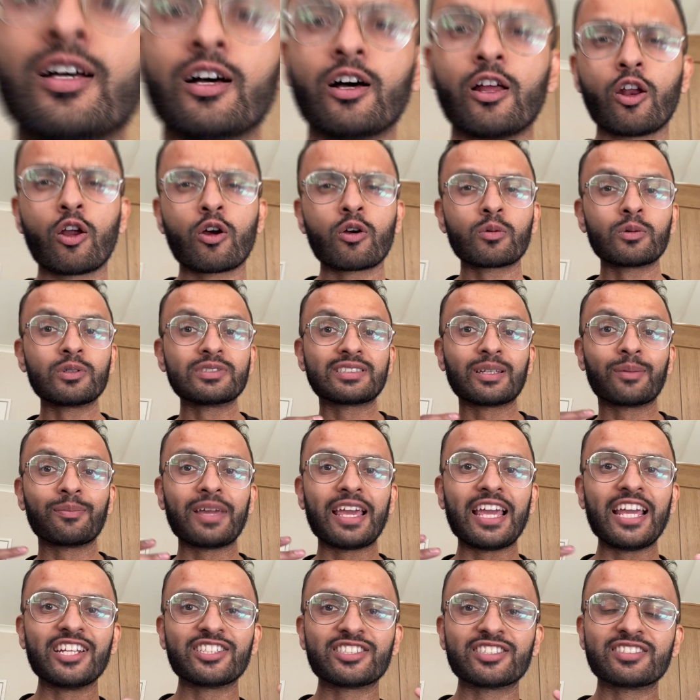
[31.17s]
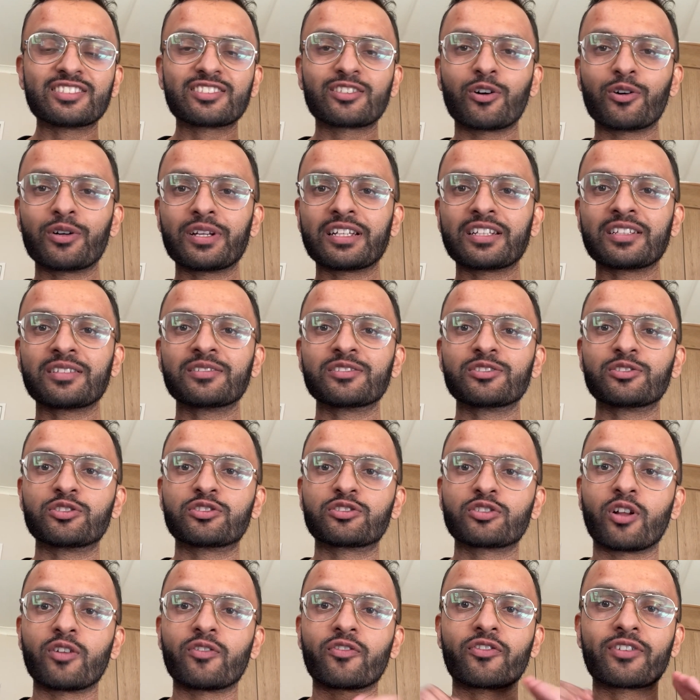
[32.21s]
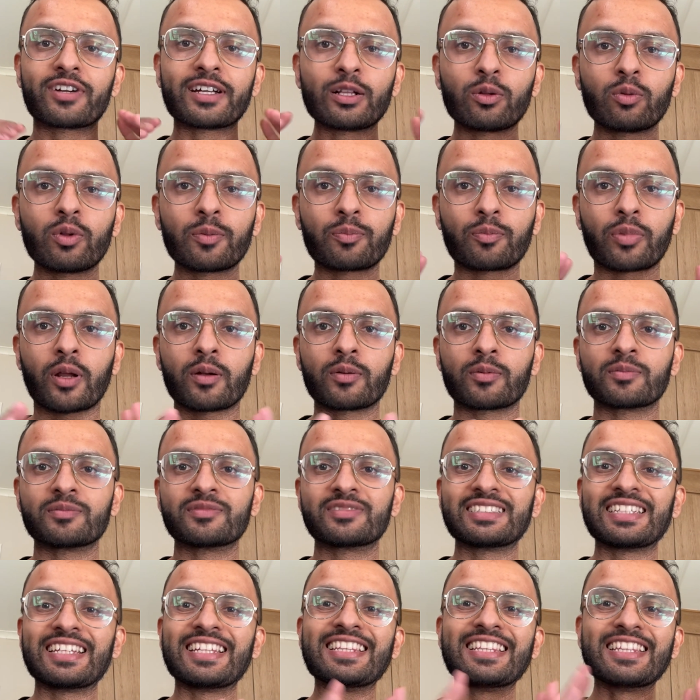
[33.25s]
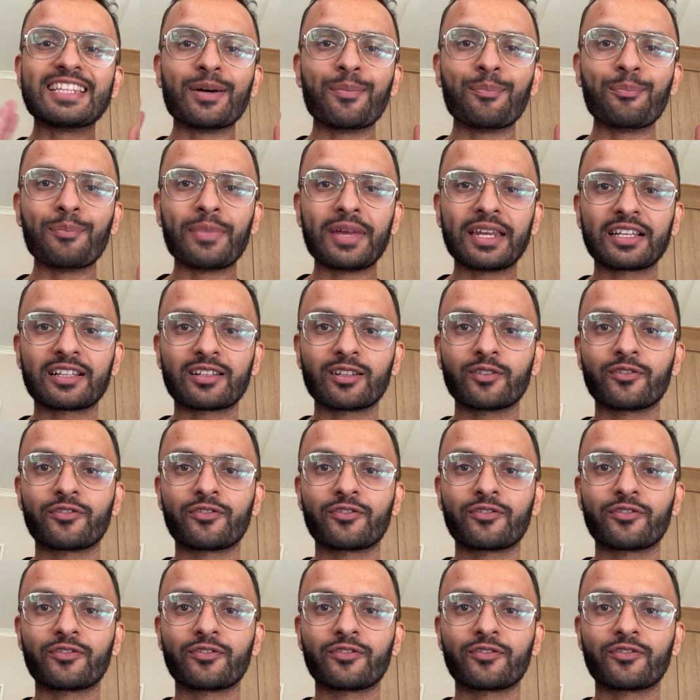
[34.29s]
along with some agent coding to solve real-world problems in the medical